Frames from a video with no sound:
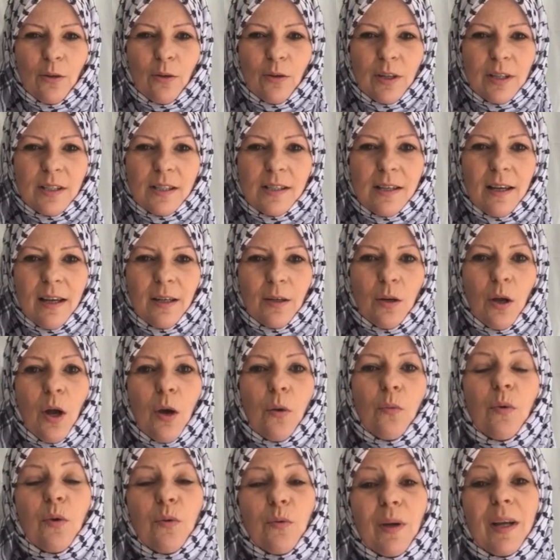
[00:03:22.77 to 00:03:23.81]
your concern.
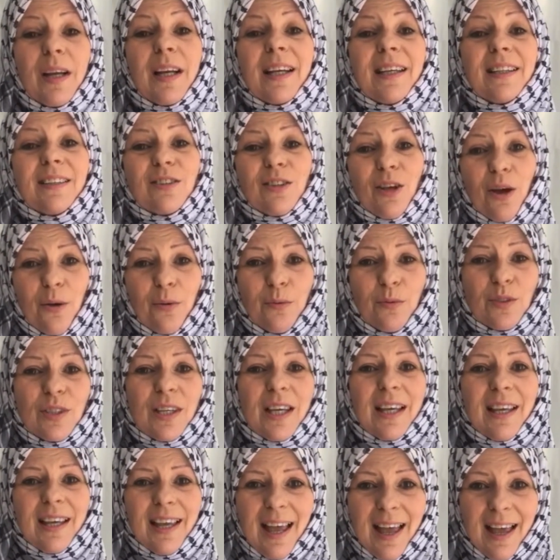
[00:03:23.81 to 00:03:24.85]
We really
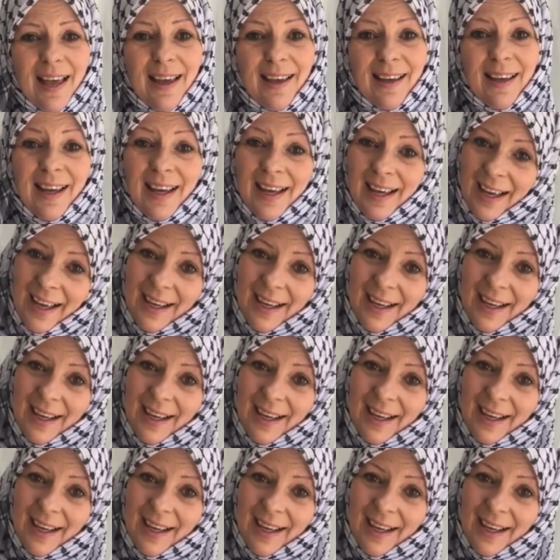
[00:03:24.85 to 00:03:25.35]
don't care.